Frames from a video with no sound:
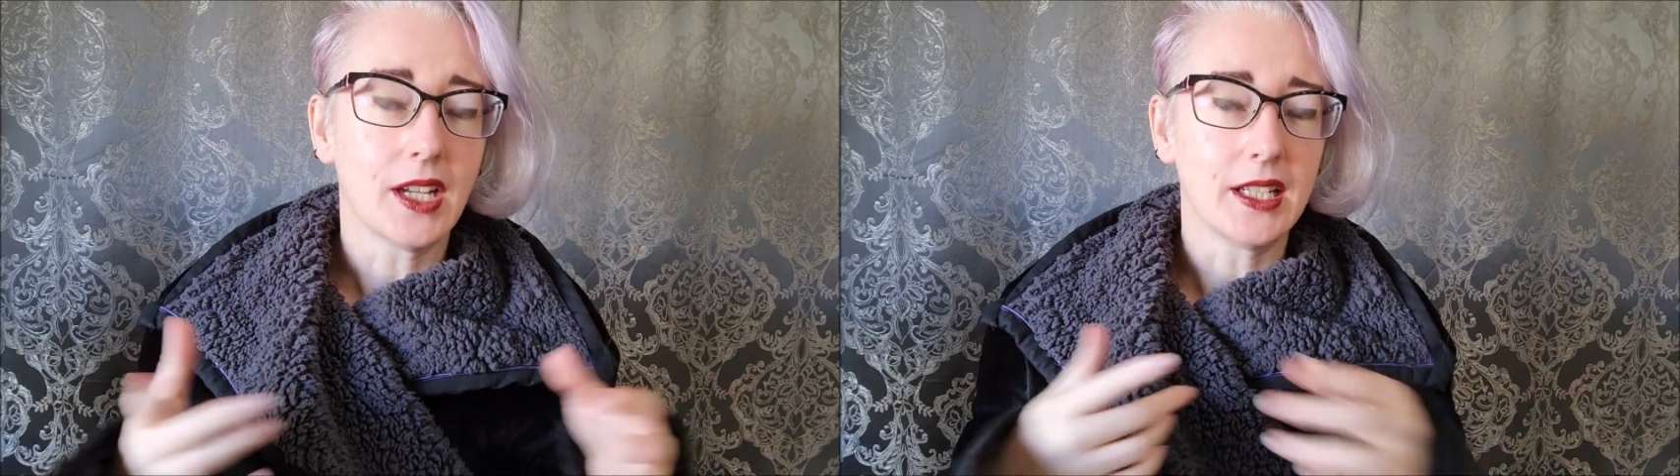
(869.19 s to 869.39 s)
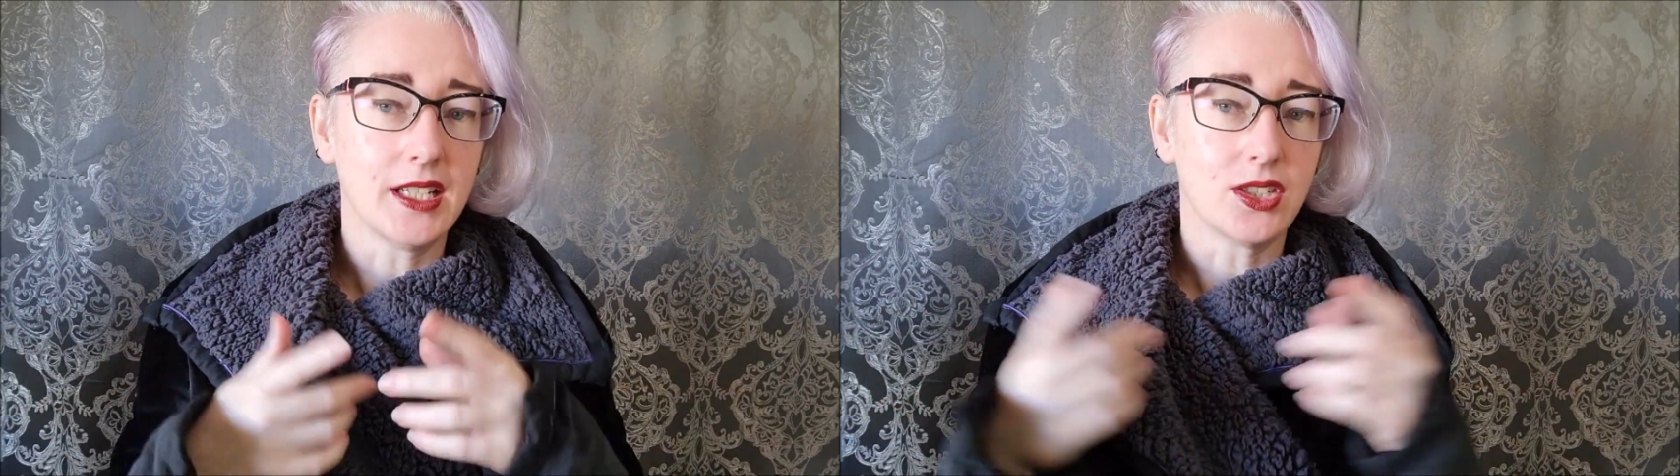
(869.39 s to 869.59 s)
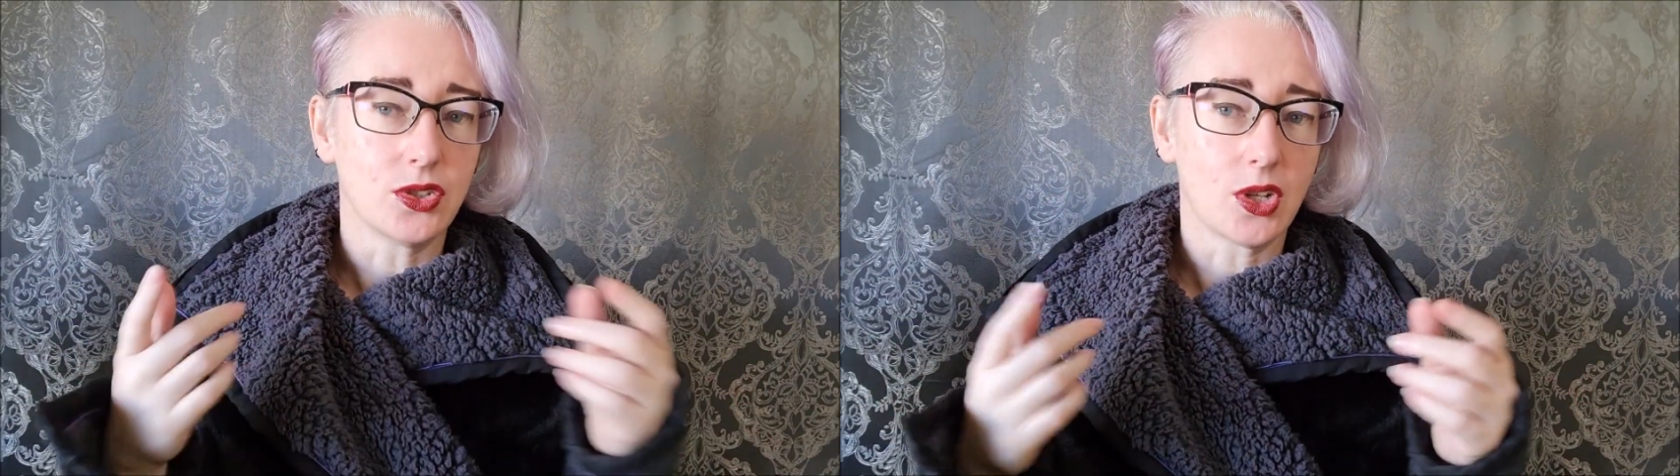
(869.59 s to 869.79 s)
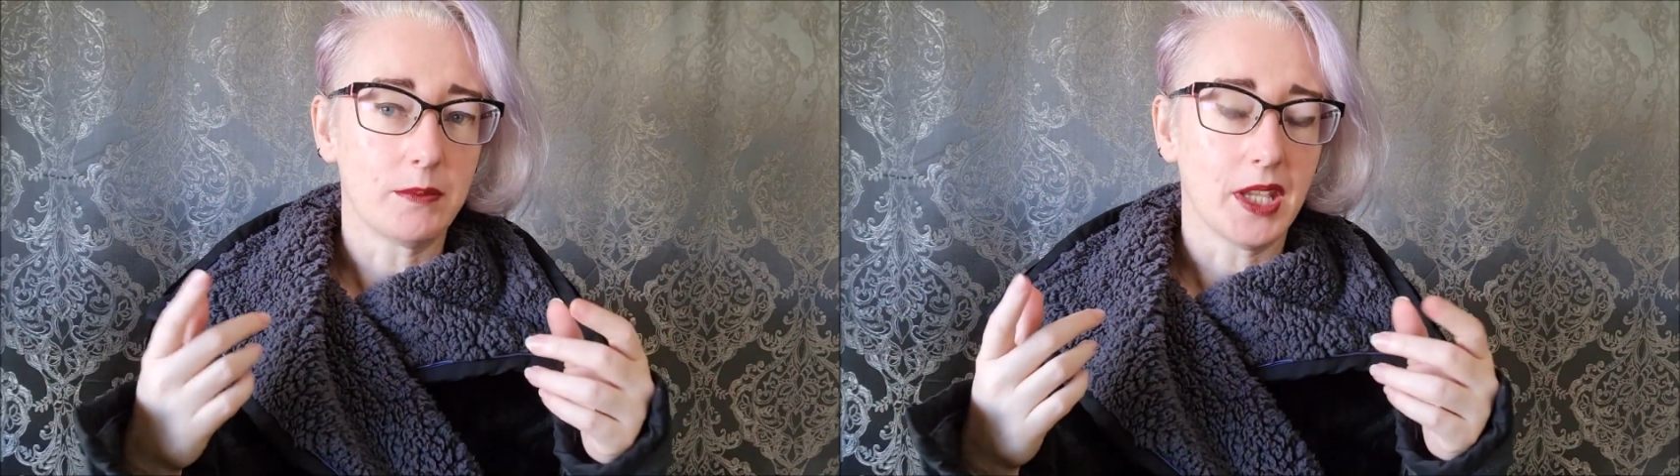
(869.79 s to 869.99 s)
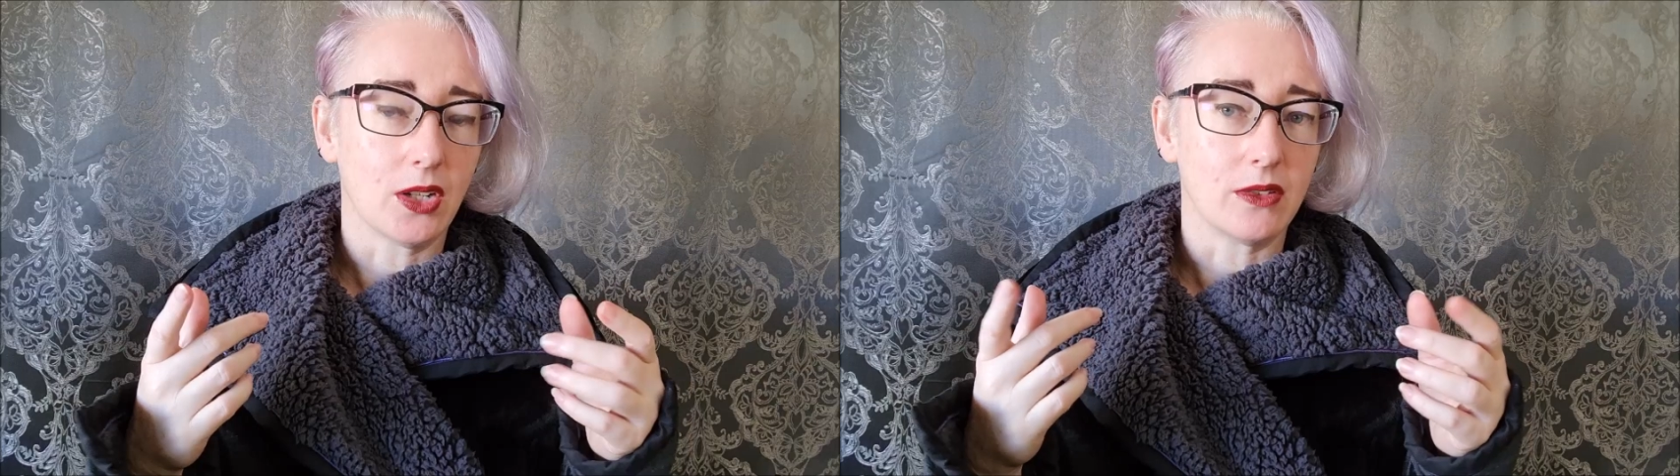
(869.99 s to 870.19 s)
I need to
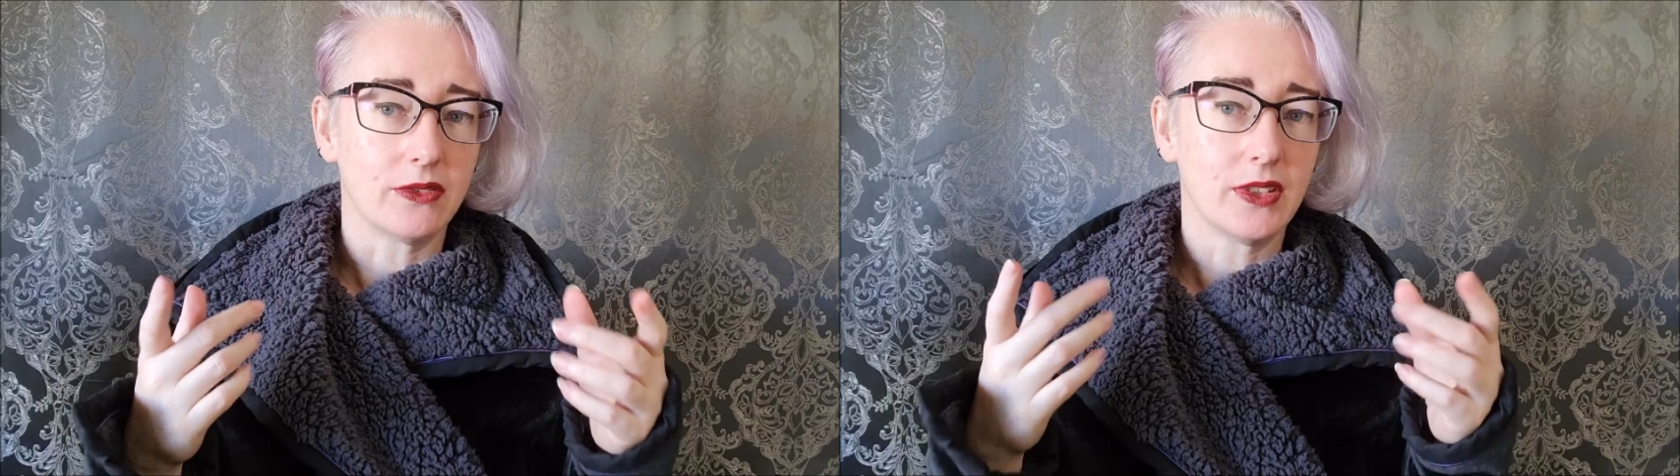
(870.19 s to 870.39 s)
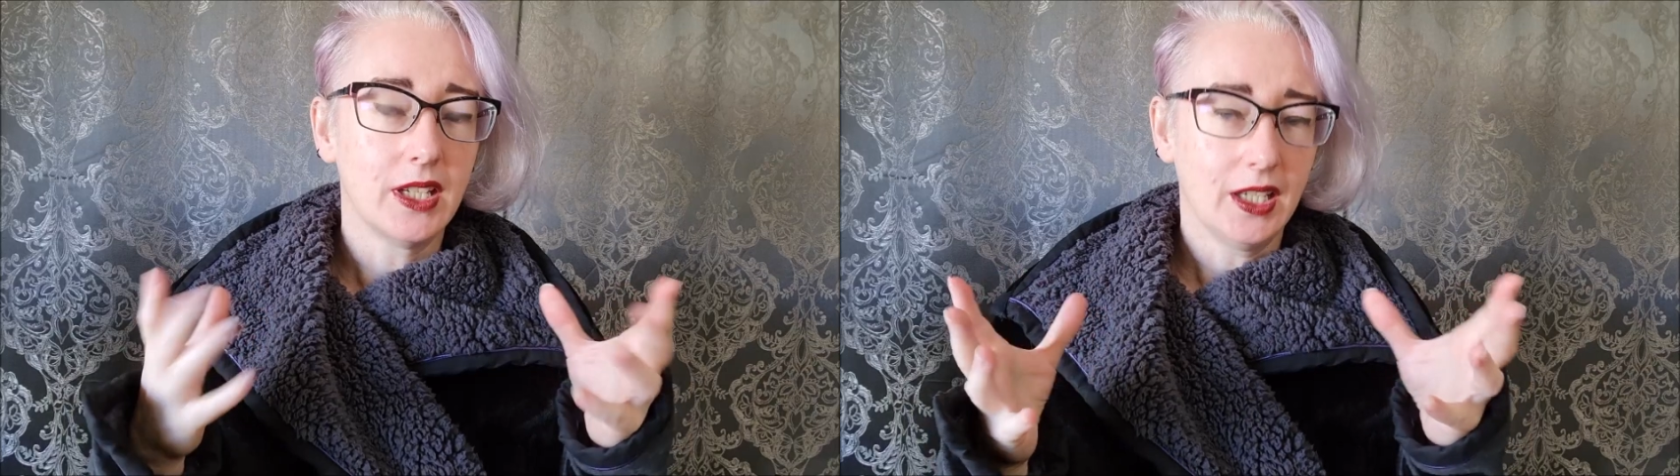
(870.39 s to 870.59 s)
chop that off